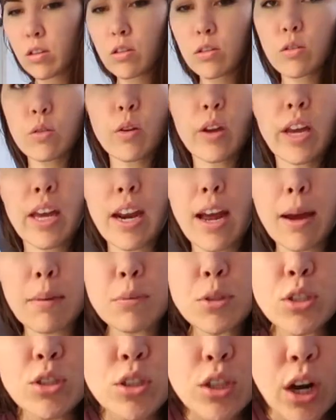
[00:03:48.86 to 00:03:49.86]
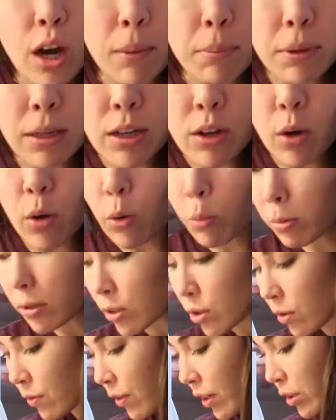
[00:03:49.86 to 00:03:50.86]
So again, I'm just chopping a whole
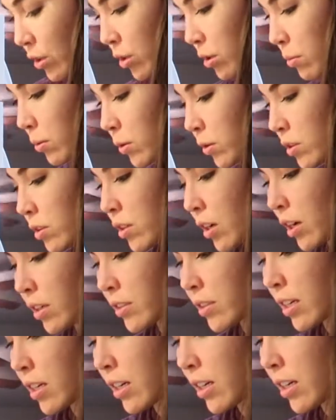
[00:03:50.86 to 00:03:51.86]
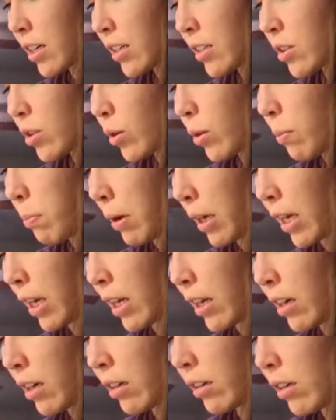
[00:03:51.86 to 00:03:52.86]
bunch of vegetables, tossing it into a
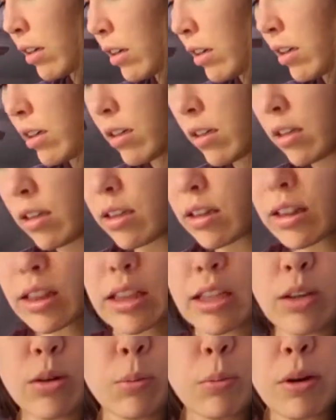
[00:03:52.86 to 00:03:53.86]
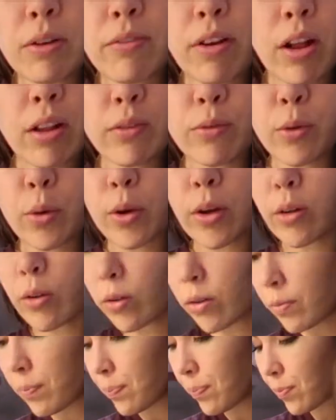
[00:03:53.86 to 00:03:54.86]
pan, a little bit of olive
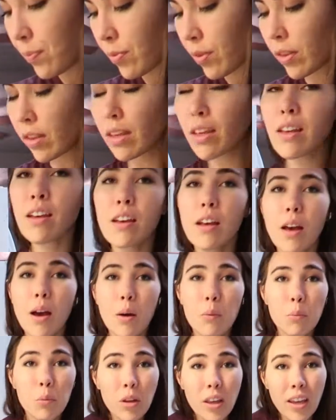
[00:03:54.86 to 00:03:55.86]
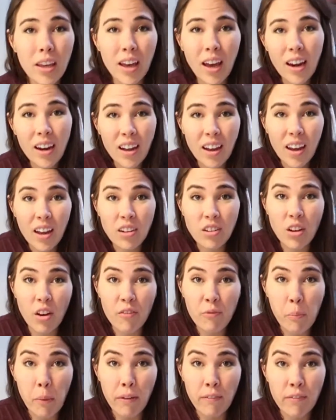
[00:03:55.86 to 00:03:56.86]
oil. I'm really kind of cutting
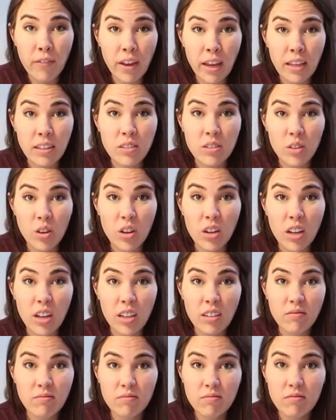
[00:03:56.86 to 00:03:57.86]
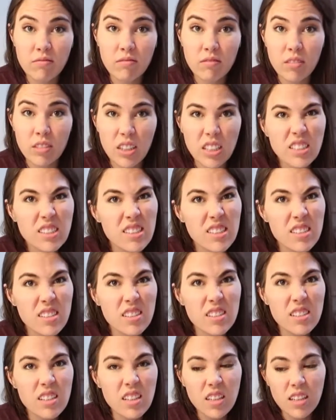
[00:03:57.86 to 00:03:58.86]
off my face, aren't I? This
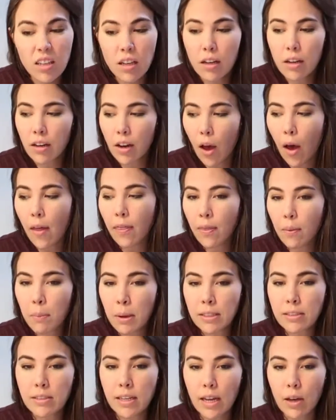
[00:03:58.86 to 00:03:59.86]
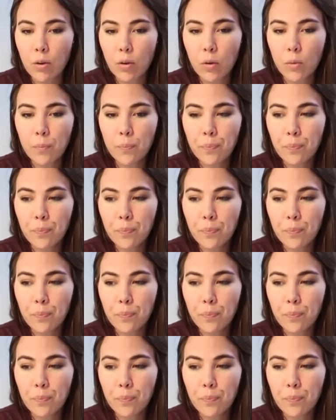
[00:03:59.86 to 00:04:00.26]
is not the best angle.